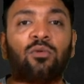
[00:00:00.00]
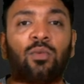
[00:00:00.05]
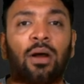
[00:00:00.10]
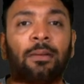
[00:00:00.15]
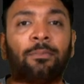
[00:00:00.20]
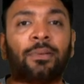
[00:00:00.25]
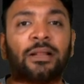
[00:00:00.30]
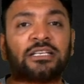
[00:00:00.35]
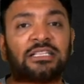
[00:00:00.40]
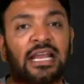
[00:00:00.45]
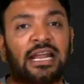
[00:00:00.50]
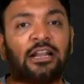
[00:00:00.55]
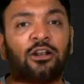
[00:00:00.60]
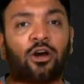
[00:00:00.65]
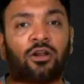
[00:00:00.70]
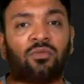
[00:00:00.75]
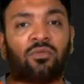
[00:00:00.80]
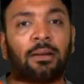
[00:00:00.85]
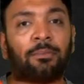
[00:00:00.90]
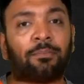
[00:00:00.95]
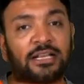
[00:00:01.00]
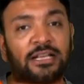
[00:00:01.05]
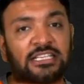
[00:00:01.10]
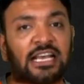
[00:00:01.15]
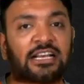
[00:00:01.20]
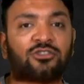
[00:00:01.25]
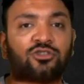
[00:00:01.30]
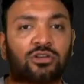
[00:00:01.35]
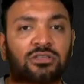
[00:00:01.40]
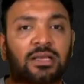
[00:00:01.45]
at OnePlus 8 or OnePlus
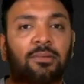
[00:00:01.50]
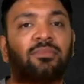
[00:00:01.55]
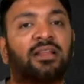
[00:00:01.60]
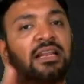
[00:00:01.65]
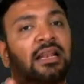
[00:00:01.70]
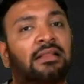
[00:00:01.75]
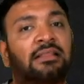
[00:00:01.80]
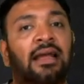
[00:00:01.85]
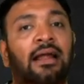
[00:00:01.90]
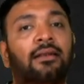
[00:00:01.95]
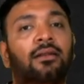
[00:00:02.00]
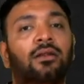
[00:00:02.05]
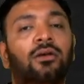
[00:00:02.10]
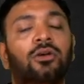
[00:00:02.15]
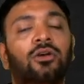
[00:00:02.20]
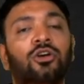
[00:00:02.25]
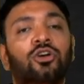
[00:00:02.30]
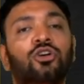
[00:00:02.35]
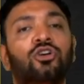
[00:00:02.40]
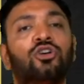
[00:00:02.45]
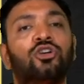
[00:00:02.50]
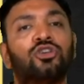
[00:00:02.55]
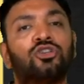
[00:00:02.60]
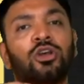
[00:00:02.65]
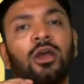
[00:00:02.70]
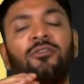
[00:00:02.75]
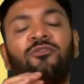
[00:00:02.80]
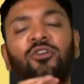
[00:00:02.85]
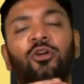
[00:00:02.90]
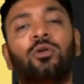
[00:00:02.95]
X or something like that.
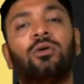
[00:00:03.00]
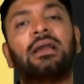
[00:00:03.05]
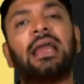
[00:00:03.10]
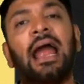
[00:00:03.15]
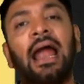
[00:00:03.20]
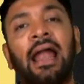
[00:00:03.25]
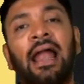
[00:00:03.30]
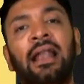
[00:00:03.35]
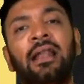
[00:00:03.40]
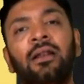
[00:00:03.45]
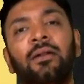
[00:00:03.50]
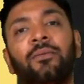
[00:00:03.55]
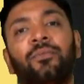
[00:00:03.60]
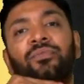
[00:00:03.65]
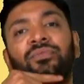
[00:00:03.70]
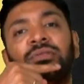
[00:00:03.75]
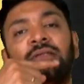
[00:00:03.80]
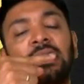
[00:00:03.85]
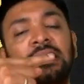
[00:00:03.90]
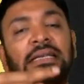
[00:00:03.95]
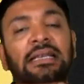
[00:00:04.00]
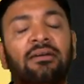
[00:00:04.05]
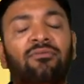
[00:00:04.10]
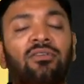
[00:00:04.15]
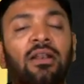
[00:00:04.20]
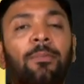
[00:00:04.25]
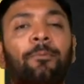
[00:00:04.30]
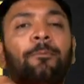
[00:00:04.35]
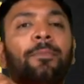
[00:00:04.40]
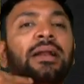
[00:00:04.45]
So if you look at the
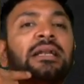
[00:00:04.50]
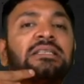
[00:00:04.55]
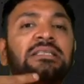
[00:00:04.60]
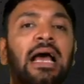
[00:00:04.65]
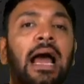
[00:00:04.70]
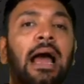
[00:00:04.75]
developments